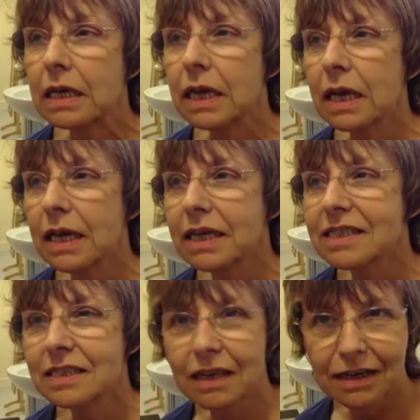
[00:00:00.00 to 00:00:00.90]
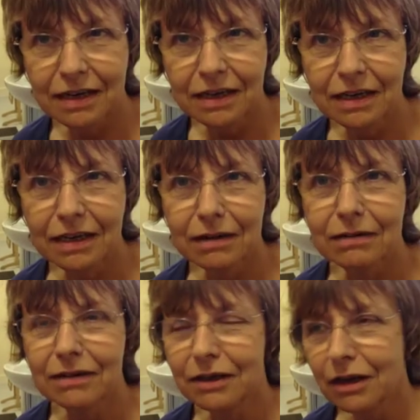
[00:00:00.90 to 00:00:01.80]
like cycling
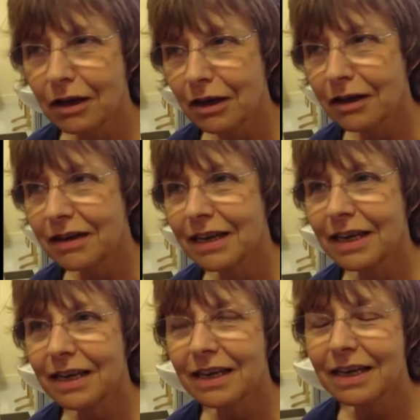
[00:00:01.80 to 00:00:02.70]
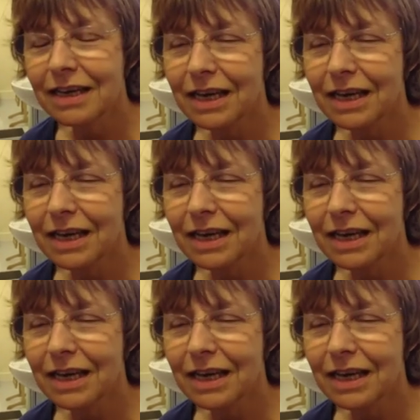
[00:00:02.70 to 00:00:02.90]
and gardening.